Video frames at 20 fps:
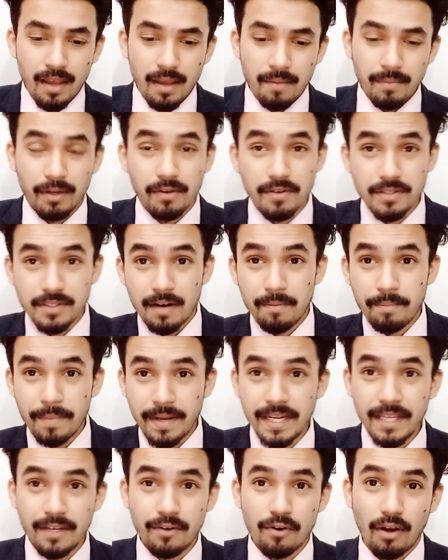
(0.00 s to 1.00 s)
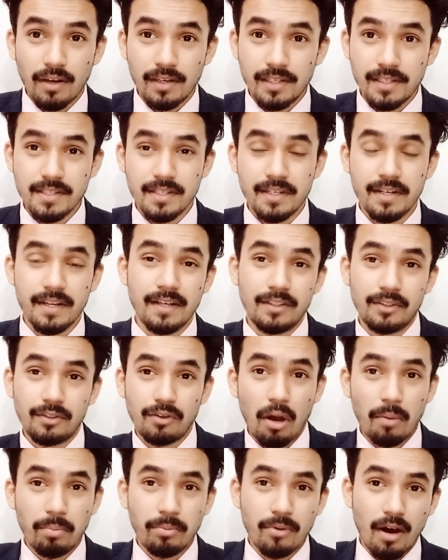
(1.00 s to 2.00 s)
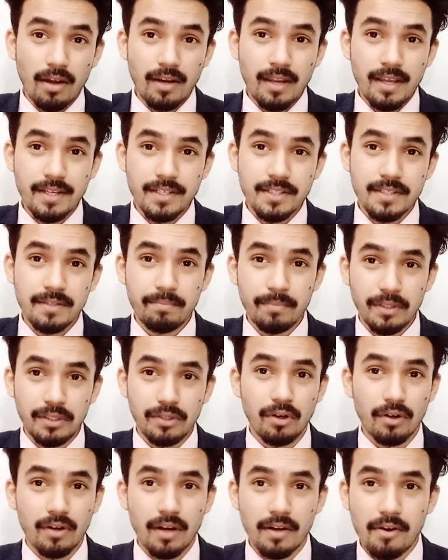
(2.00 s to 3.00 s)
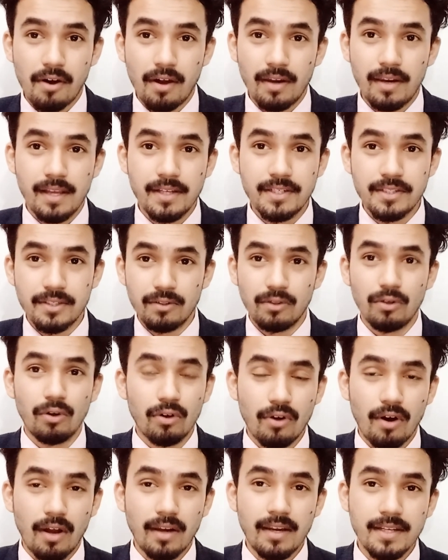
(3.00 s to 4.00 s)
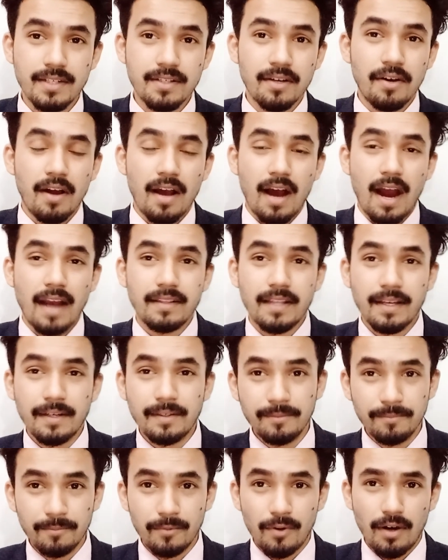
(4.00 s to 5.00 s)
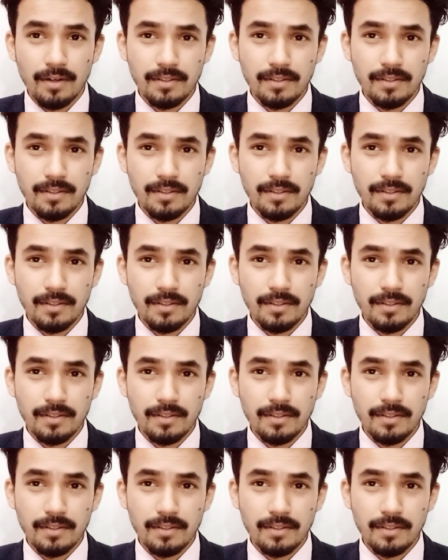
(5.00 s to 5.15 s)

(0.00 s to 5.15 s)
Because there are many colleges in here top college, mediocre college, low college. I think uh,